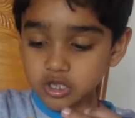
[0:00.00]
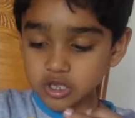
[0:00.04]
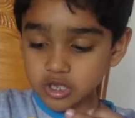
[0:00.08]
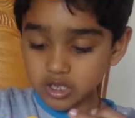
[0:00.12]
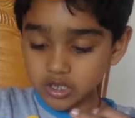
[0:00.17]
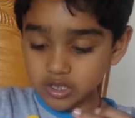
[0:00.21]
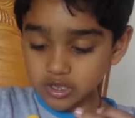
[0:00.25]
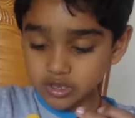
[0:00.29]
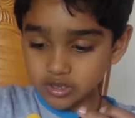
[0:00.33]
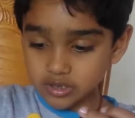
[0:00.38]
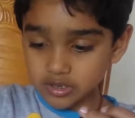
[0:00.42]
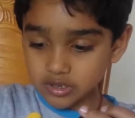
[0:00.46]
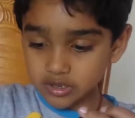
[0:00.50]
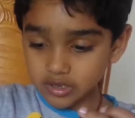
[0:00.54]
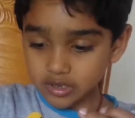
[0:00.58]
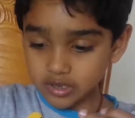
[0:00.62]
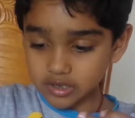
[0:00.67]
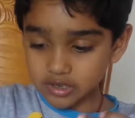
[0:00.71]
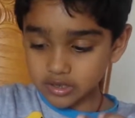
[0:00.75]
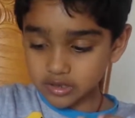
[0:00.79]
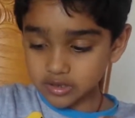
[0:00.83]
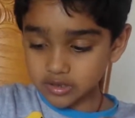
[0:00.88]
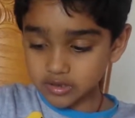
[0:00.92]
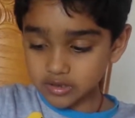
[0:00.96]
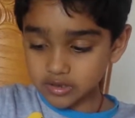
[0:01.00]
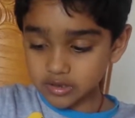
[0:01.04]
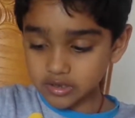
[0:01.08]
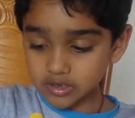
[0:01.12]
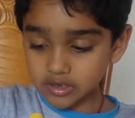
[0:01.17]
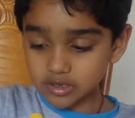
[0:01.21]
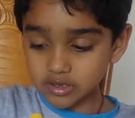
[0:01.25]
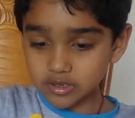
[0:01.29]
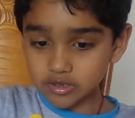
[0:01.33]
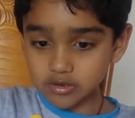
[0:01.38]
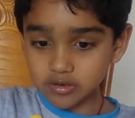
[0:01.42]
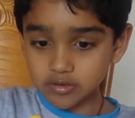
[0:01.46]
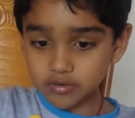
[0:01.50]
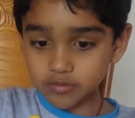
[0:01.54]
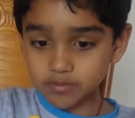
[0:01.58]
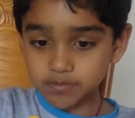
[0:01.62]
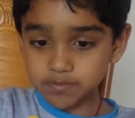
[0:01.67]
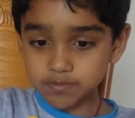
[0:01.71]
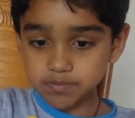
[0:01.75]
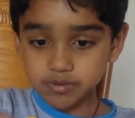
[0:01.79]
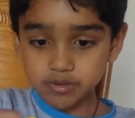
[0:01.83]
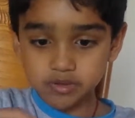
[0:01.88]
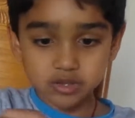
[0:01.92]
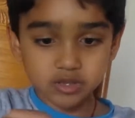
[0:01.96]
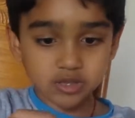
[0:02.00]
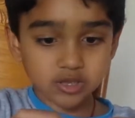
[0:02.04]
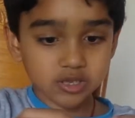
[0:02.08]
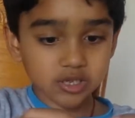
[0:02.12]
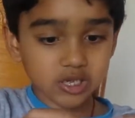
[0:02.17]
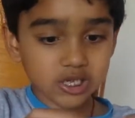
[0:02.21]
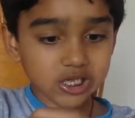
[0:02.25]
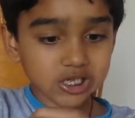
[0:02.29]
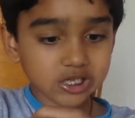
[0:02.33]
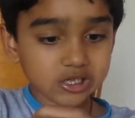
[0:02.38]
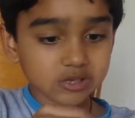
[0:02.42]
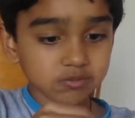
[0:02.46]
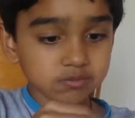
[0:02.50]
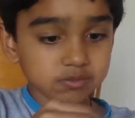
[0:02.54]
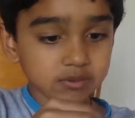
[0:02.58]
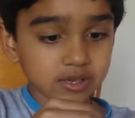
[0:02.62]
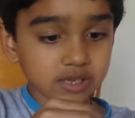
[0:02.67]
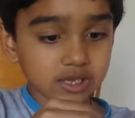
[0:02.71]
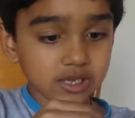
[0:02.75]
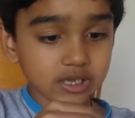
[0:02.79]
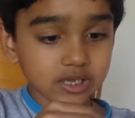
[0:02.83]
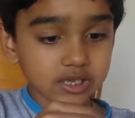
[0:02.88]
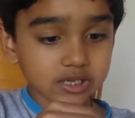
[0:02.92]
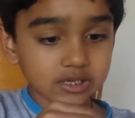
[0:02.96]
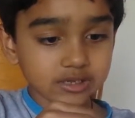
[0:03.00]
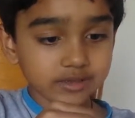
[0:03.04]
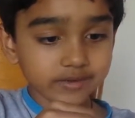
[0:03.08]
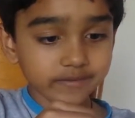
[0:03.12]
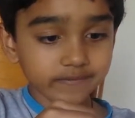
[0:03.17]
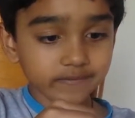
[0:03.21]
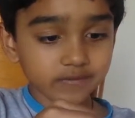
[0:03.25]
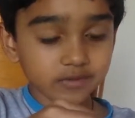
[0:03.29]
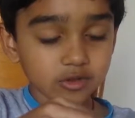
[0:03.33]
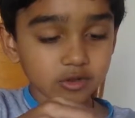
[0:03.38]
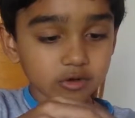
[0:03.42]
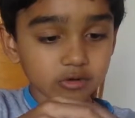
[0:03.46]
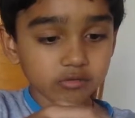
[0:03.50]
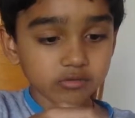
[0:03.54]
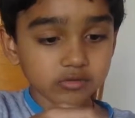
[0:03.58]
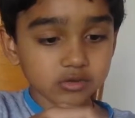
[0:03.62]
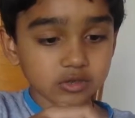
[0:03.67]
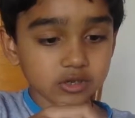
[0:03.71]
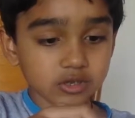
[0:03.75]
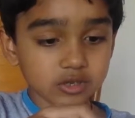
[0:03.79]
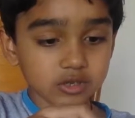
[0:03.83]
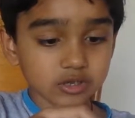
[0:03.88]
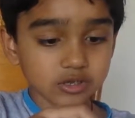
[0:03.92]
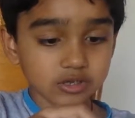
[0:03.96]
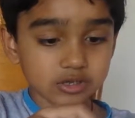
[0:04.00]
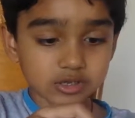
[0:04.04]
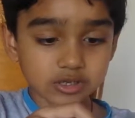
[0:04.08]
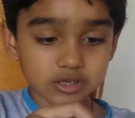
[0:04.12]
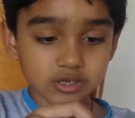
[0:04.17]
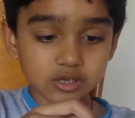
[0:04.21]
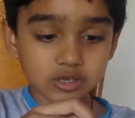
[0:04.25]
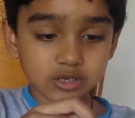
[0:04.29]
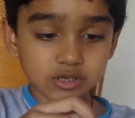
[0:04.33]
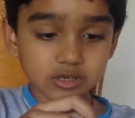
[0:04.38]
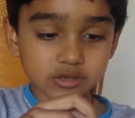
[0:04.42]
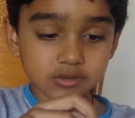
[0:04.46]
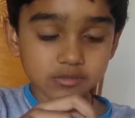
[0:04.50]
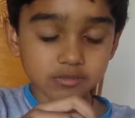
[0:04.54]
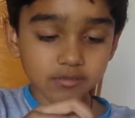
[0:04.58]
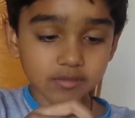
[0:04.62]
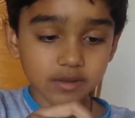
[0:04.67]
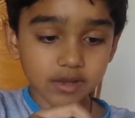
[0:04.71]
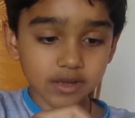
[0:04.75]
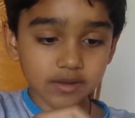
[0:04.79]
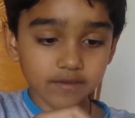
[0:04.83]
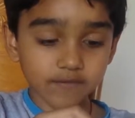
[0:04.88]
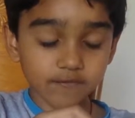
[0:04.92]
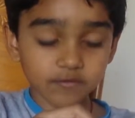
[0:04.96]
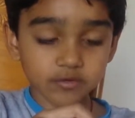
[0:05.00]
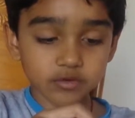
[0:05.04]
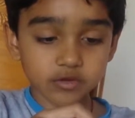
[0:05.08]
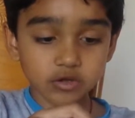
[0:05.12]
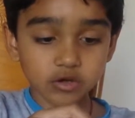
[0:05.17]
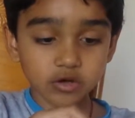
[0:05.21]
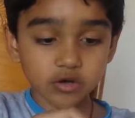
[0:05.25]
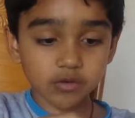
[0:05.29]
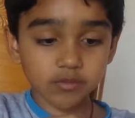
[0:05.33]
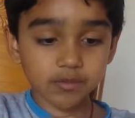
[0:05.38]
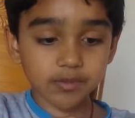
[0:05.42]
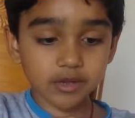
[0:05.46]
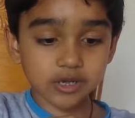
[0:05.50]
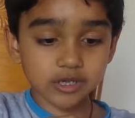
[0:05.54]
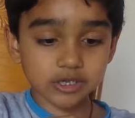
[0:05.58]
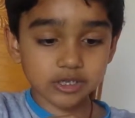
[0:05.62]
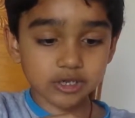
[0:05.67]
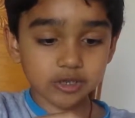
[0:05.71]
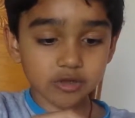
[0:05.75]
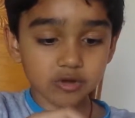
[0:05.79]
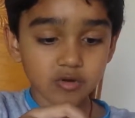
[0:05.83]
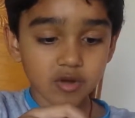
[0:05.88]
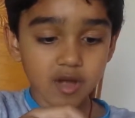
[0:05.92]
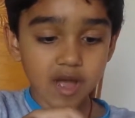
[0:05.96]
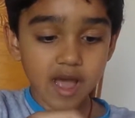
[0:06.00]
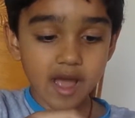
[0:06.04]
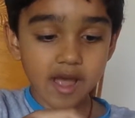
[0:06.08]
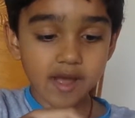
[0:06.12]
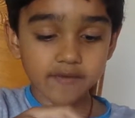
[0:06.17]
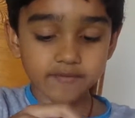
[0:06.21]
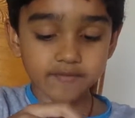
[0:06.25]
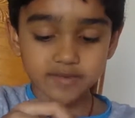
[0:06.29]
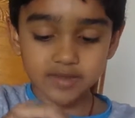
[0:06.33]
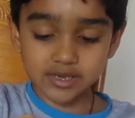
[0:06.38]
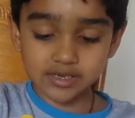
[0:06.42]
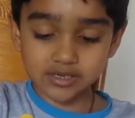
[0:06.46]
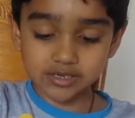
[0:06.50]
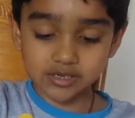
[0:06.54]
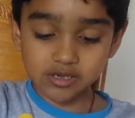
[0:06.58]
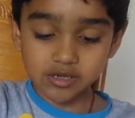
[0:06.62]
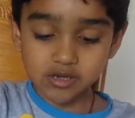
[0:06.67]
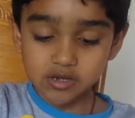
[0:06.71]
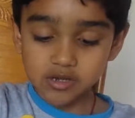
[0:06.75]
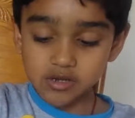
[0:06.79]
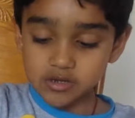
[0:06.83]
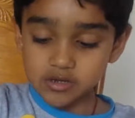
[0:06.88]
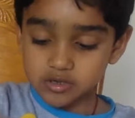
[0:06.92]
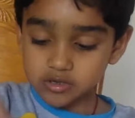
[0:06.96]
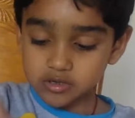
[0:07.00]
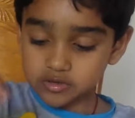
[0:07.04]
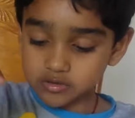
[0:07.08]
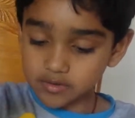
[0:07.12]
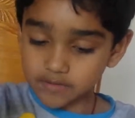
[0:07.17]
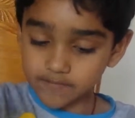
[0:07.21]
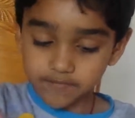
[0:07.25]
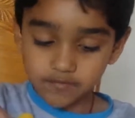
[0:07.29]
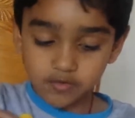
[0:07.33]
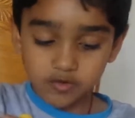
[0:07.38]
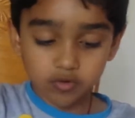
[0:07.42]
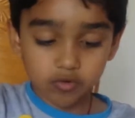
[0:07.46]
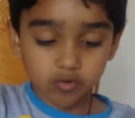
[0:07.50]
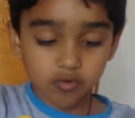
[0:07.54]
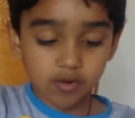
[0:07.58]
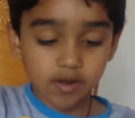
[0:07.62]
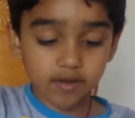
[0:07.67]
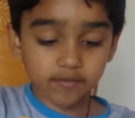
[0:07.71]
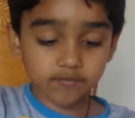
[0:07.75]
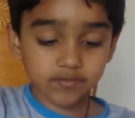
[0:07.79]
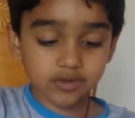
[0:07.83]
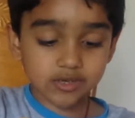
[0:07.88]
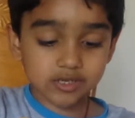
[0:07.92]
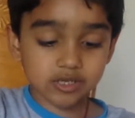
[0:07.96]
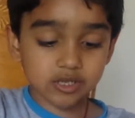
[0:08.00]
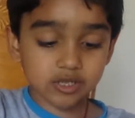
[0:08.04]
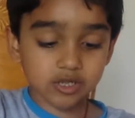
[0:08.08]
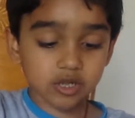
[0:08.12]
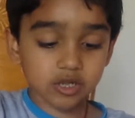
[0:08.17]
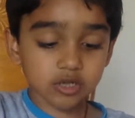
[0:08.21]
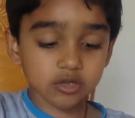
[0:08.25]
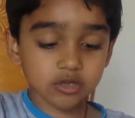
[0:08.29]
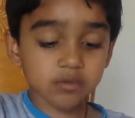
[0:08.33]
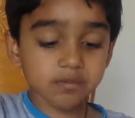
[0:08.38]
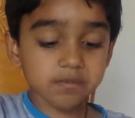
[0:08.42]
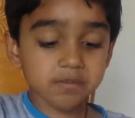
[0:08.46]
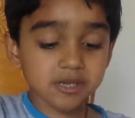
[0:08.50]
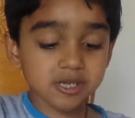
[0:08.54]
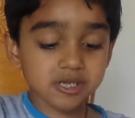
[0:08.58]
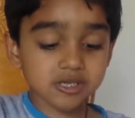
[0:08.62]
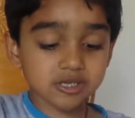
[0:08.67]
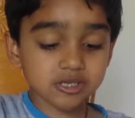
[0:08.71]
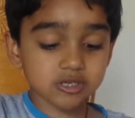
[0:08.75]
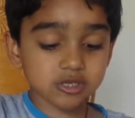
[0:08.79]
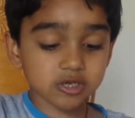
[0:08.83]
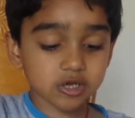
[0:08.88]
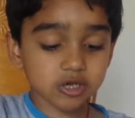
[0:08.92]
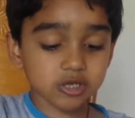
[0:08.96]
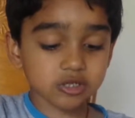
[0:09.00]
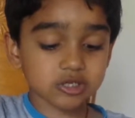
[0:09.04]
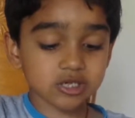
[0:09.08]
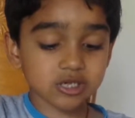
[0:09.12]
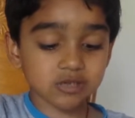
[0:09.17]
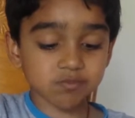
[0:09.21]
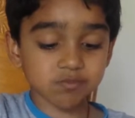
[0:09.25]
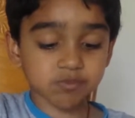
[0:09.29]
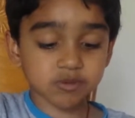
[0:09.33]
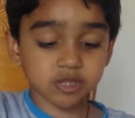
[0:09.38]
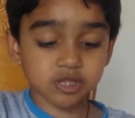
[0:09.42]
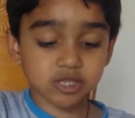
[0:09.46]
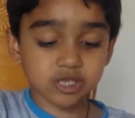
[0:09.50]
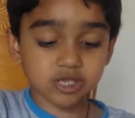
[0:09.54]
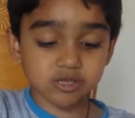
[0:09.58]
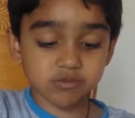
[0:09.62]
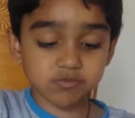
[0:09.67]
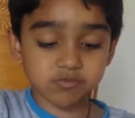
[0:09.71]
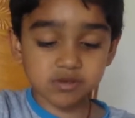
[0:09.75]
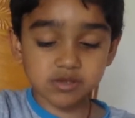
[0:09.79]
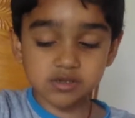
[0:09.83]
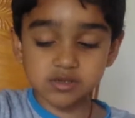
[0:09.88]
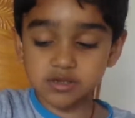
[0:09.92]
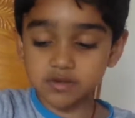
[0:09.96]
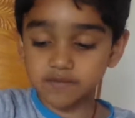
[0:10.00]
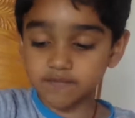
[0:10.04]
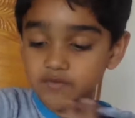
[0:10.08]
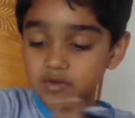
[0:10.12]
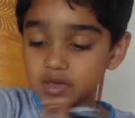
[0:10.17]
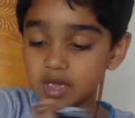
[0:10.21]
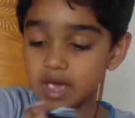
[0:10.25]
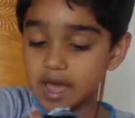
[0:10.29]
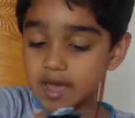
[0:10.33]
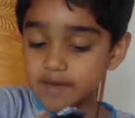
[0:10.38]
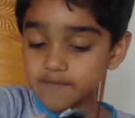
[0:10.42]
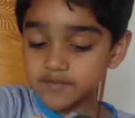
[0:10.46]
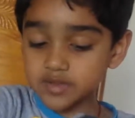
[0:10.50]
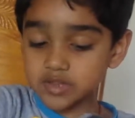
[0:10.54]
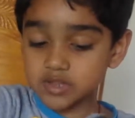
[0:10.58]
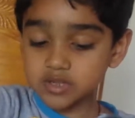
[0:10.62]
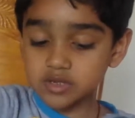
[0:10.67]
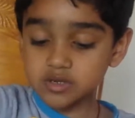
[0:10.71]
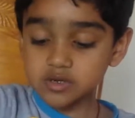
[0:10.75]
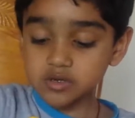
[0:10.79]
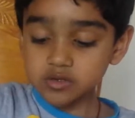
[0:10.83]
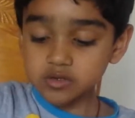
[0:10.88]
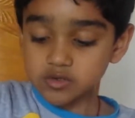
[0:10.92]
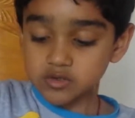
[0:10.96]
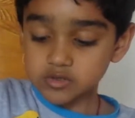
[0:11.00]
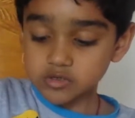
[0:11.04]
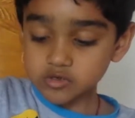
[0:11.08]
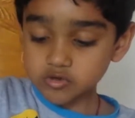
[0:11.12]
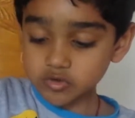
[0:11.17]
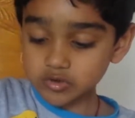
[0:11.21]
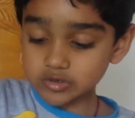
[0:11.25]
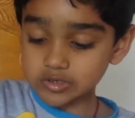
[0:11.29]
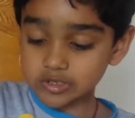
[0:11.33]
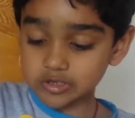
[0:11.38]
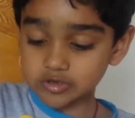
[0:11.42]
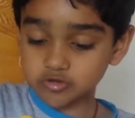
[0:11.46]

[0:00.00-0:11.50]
and then you need to do put this piece even though it's gonna cease even though because you don't have this so if you don't have this another piece you can just put this piece if you have it so